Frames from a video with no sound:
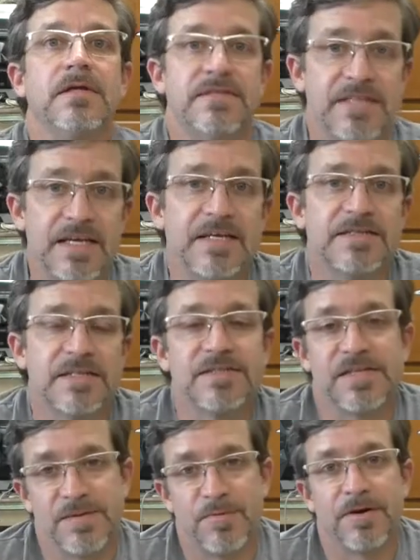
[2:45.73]
Z is in
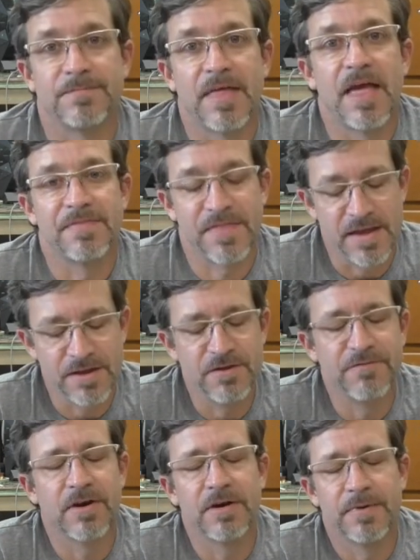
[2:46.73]
zebra. Thank
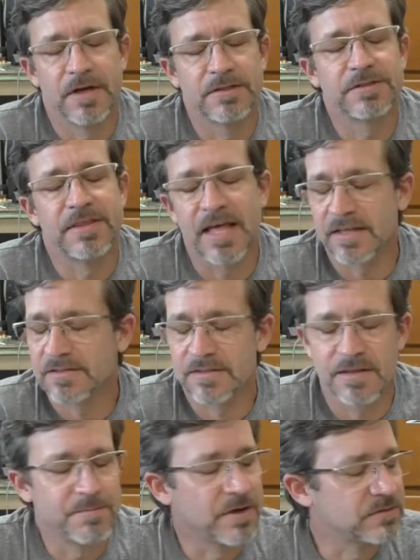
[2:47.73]
you very much. That's
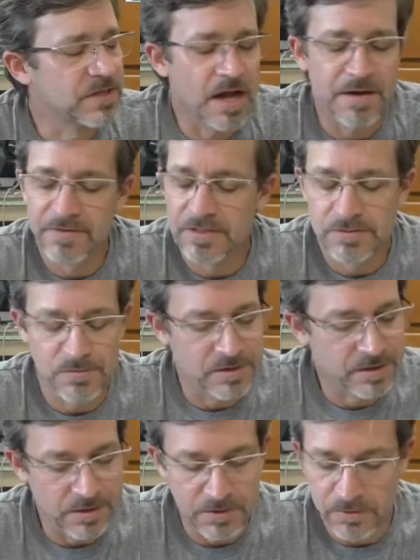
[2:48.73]
the most obvious
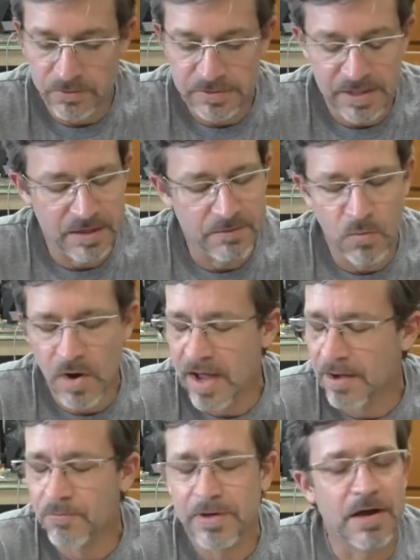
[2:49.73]
one to use, and
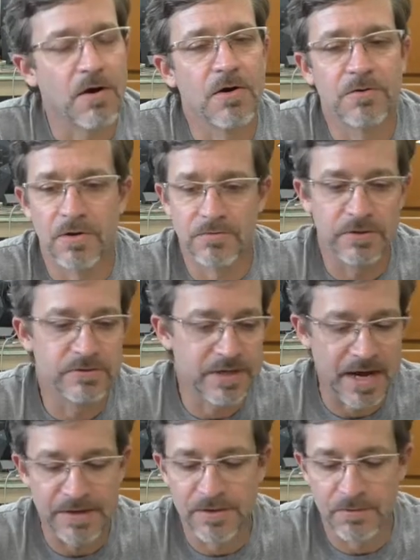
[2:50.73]
why we all don't use
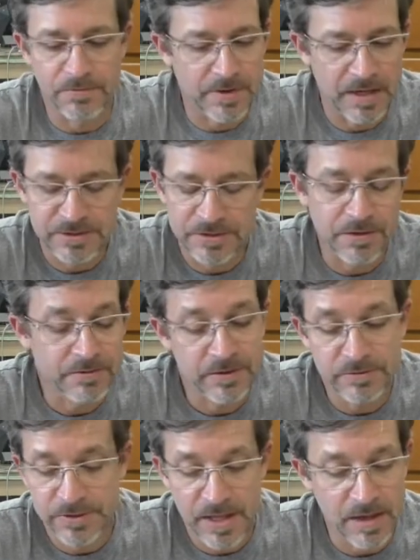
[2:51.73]
it, I just don't
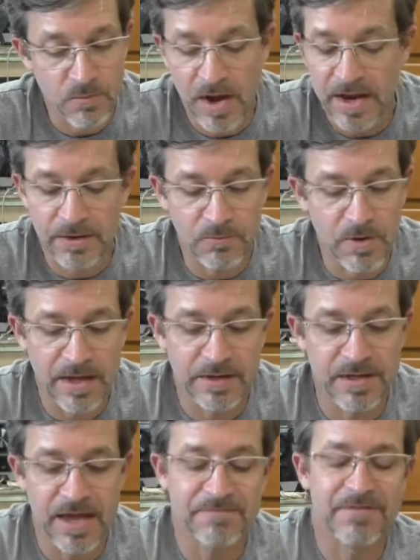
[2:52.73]
understand. Why
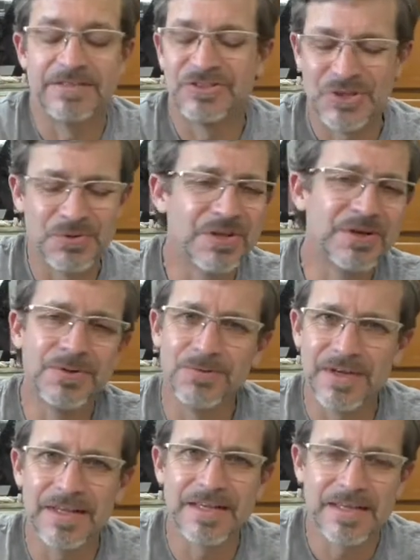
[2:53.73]
do you have Zulu?
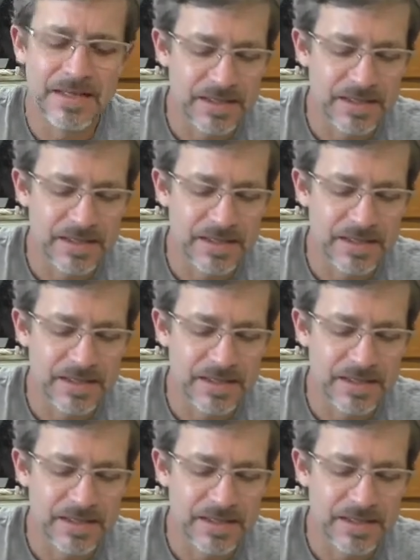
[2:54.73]
Really?